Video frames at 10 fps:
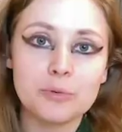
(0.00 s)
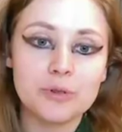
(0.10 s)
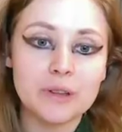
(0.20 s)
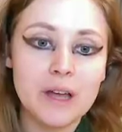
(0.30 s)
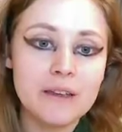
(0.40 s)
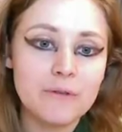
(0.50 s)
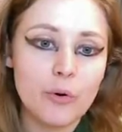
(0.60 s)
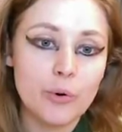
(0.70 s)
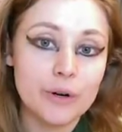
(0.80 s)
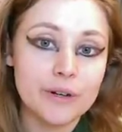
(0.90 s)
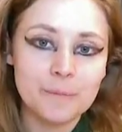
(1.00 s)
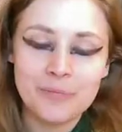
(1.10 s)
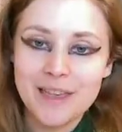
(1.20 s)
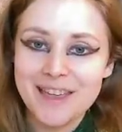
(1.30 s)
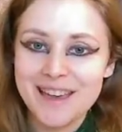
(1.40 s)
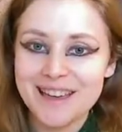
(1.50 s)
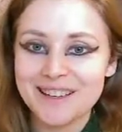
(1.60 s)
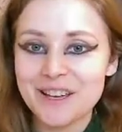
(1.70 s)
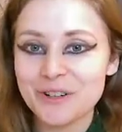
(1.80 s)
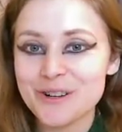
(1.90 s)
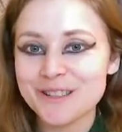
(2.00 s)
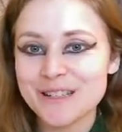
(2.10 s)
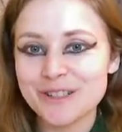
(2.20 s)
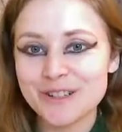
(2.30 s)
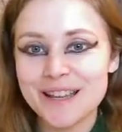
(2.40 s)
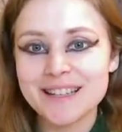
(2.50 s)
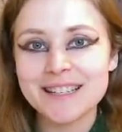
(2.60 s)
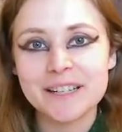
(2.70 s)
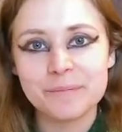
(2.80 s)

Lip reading: real life or across the internet.